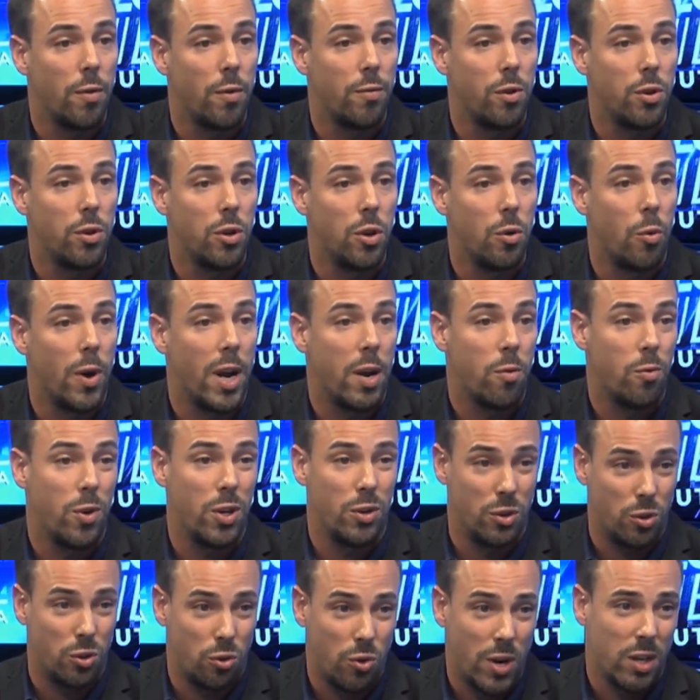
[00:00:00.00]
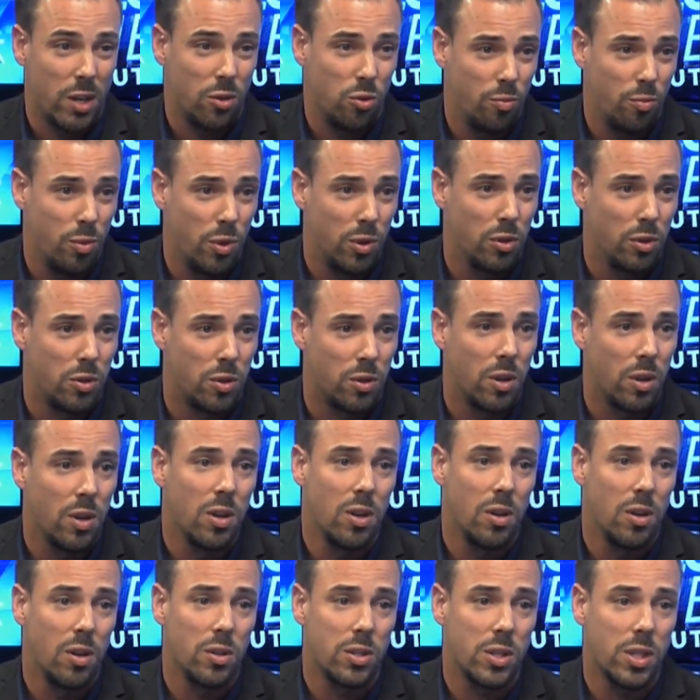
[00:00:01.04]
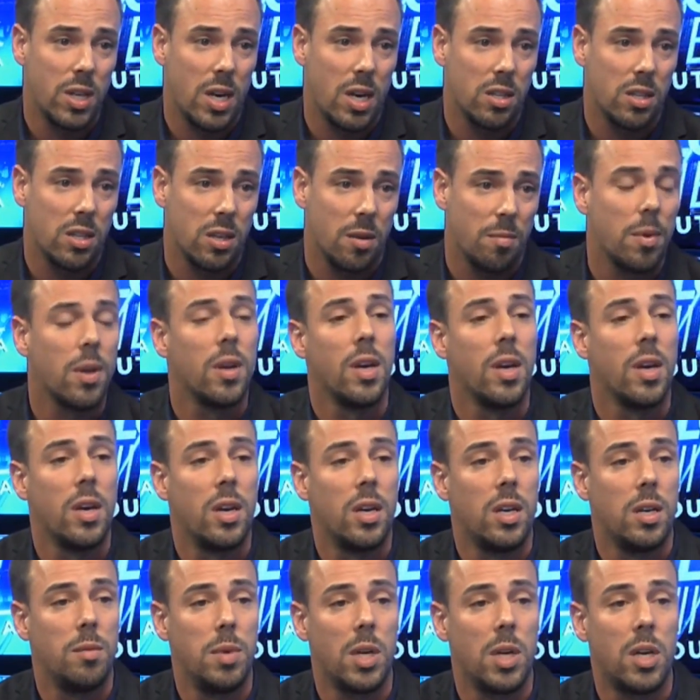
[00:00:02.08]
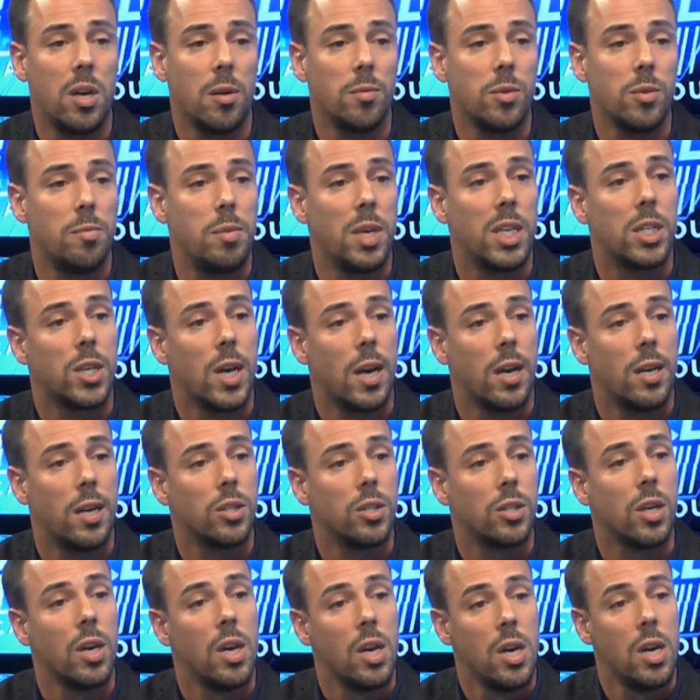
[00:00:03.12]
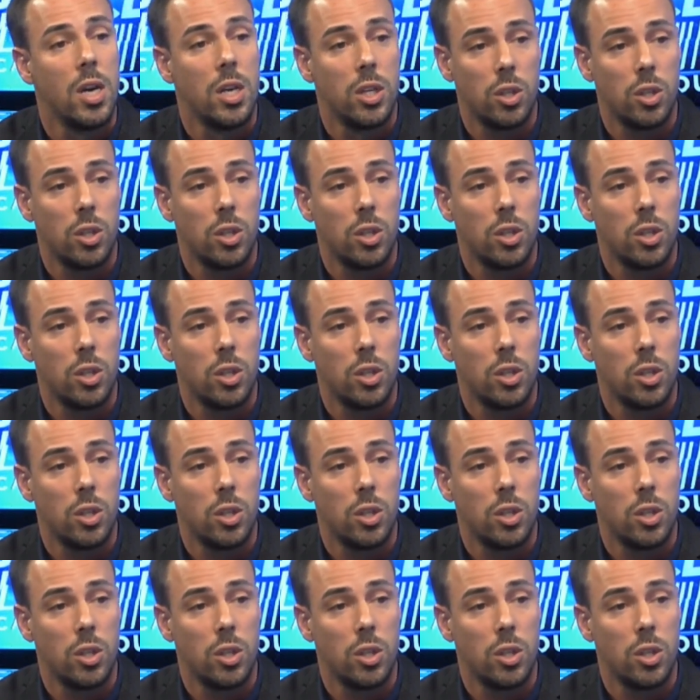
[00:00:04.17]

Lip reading: of your revenue away when you try to build a startup, it becomes a big challenge.